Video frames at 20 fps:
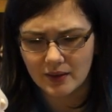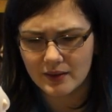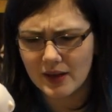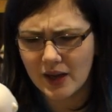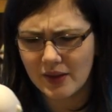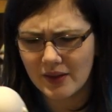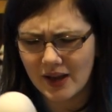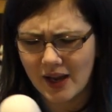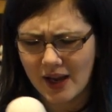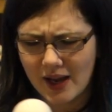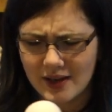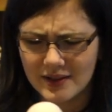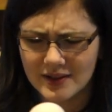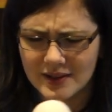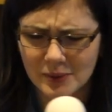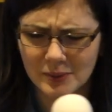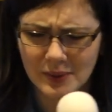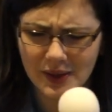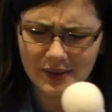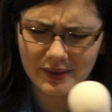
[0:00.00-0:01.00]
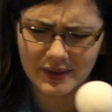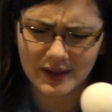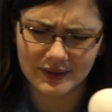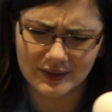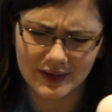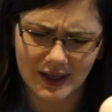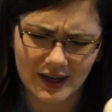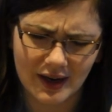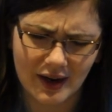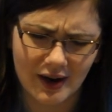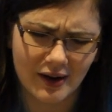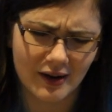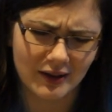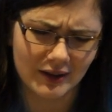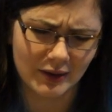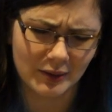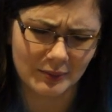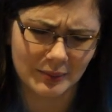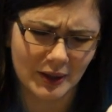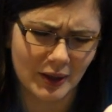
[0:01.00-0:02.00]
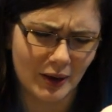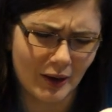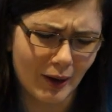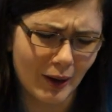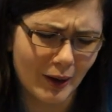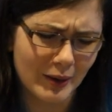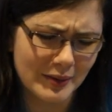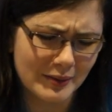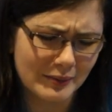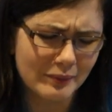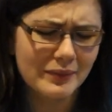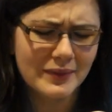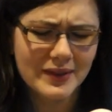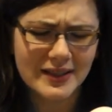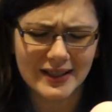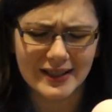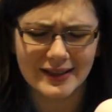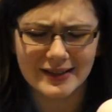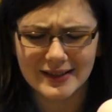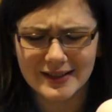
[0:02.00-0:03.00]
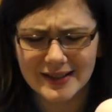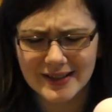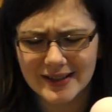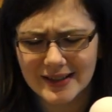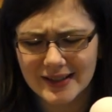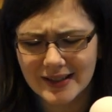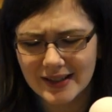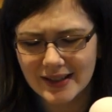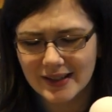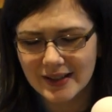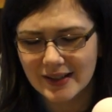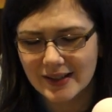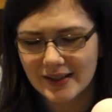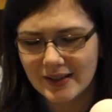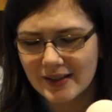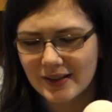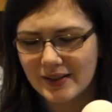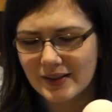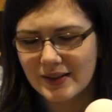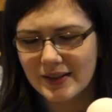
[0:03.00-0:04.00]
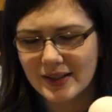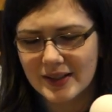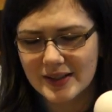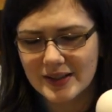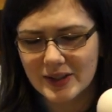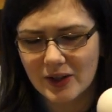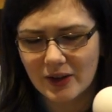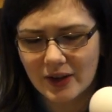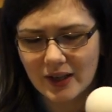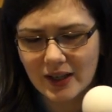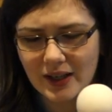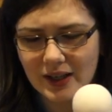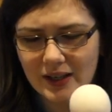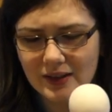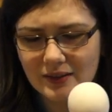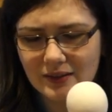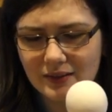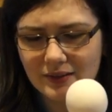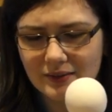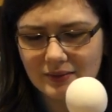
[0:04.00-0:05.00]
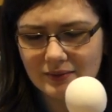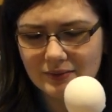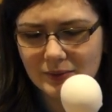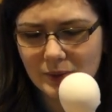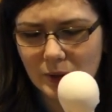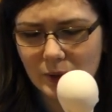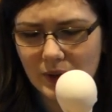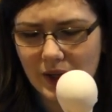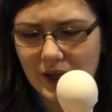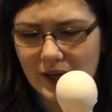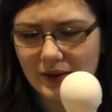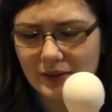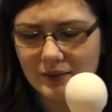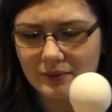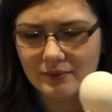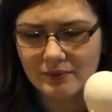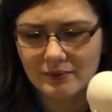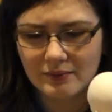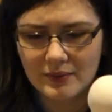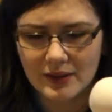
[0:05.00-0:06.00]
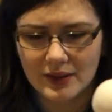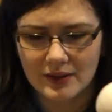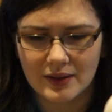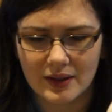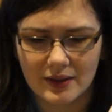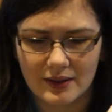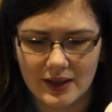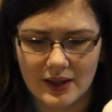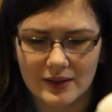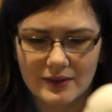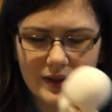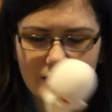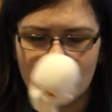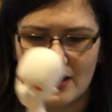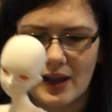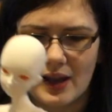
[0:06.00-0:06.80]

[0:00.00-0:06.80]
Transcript: Now the hands are one thing that are a little bit odd, since the socket, or like the thing that the